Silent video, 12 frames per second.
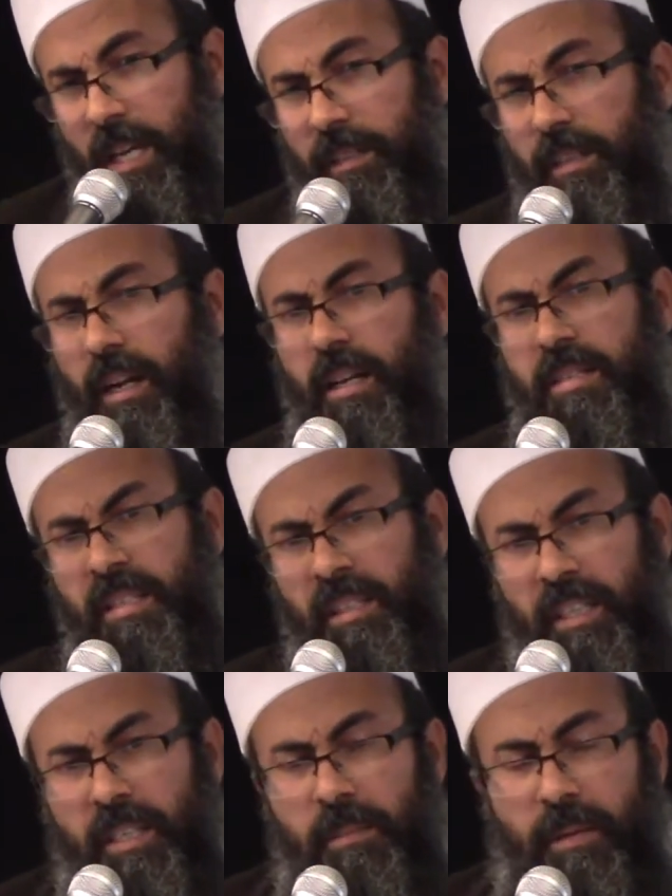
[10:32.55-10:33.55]
There are
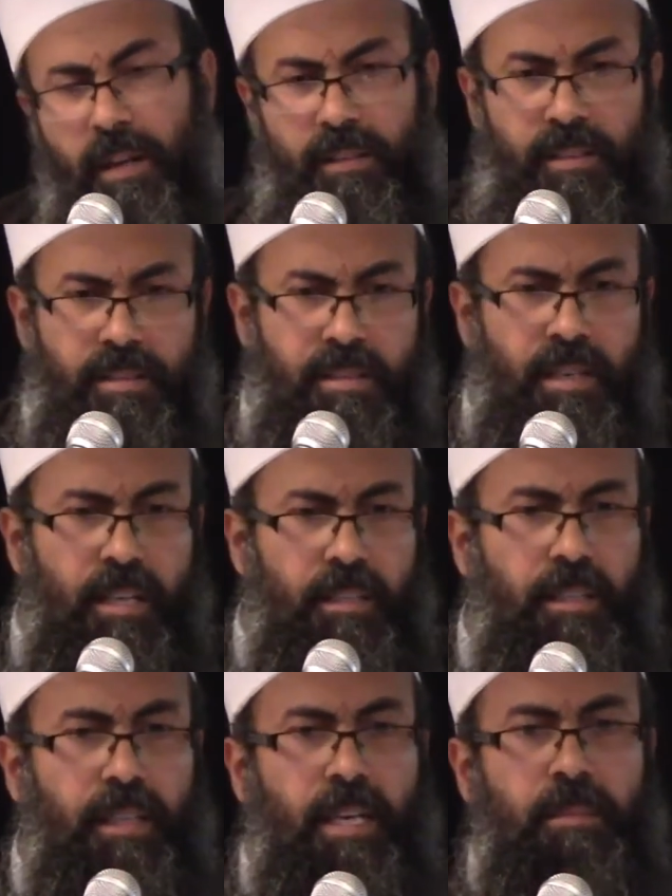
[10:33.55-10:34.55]
single brothers,
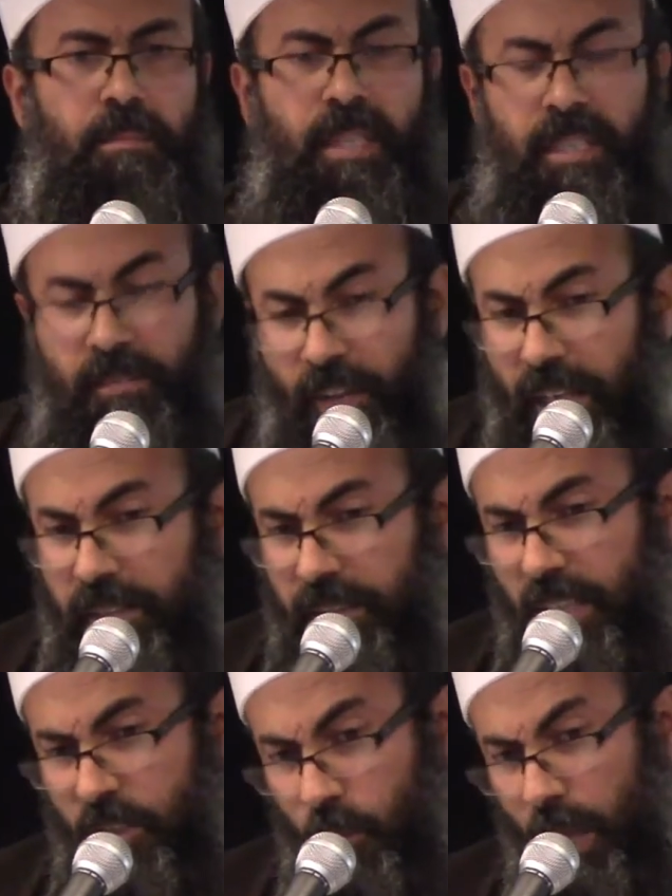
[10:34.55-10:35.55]
they can be
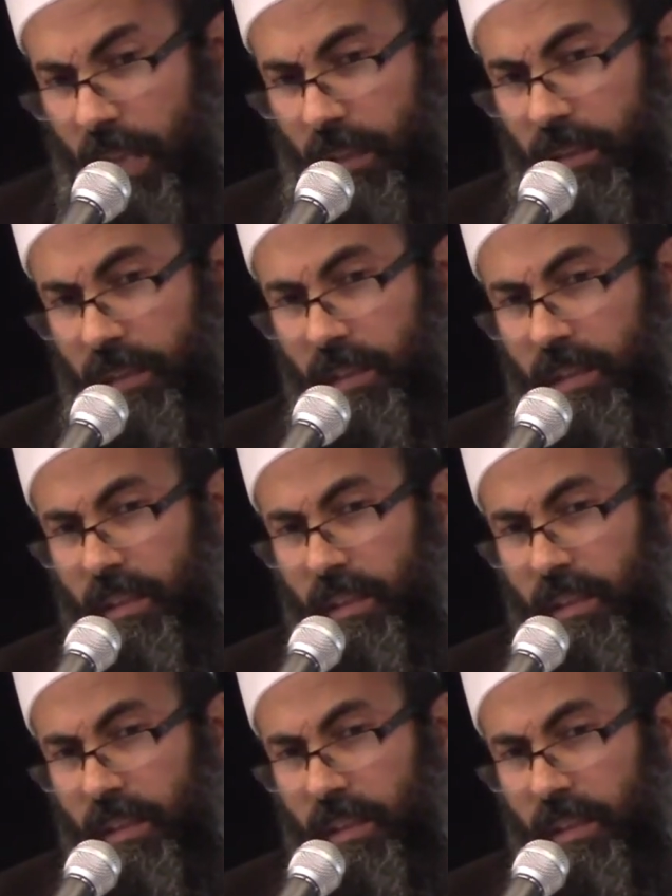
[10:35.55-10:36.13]
invited as well.